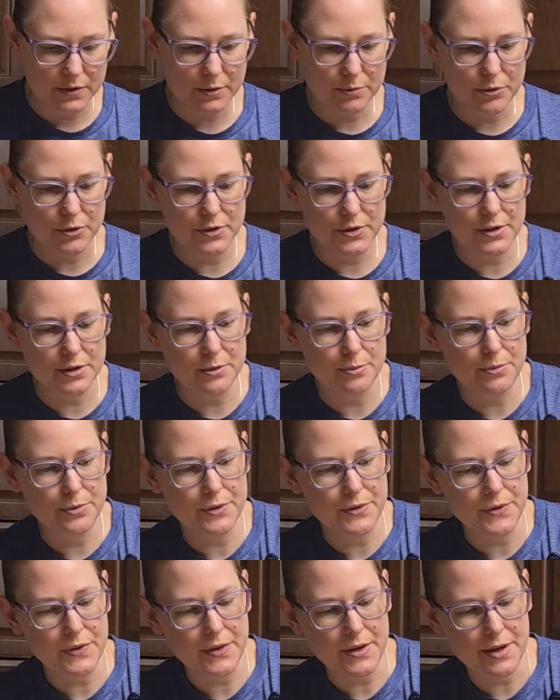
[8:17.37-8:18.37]
I'm just going to
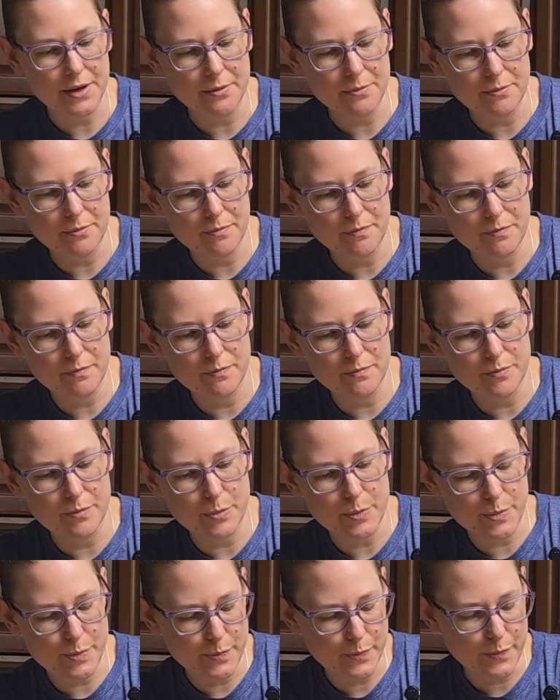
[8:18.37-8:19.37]
put that
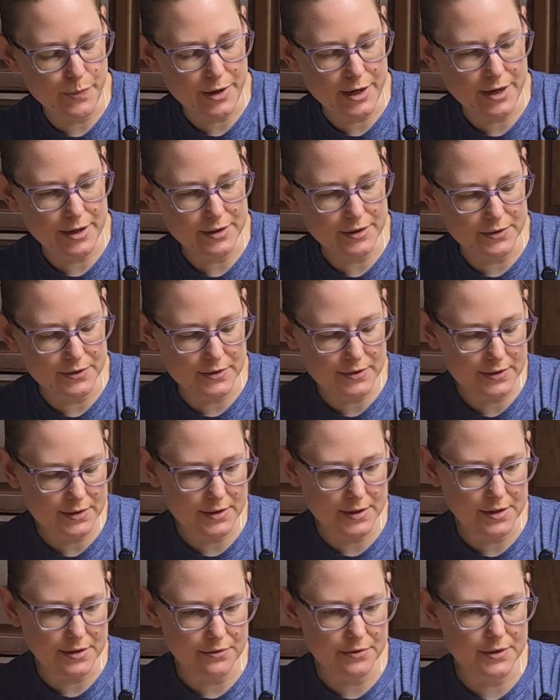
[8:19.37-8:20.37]
back and
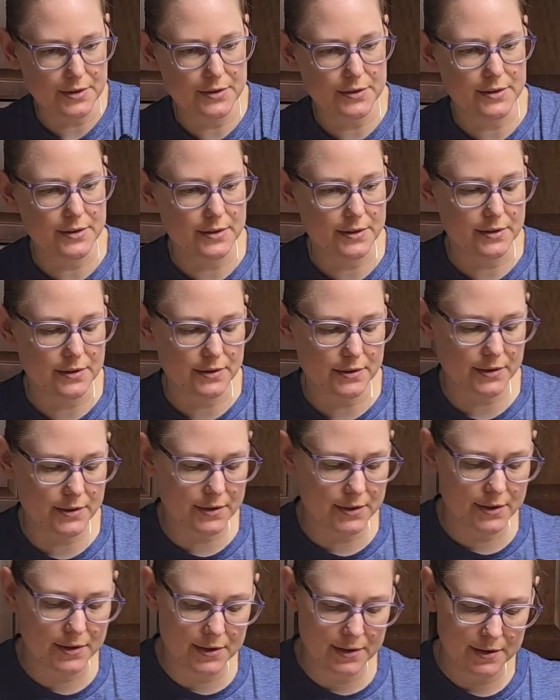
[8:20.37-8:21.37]
see if this
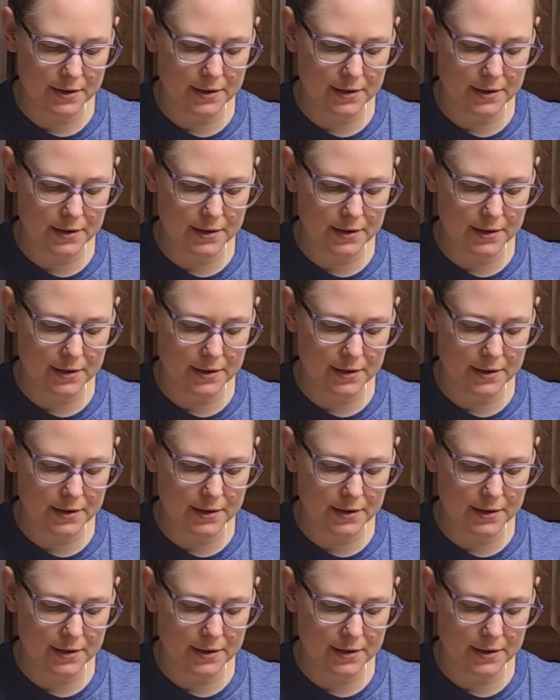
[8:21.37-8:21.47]
is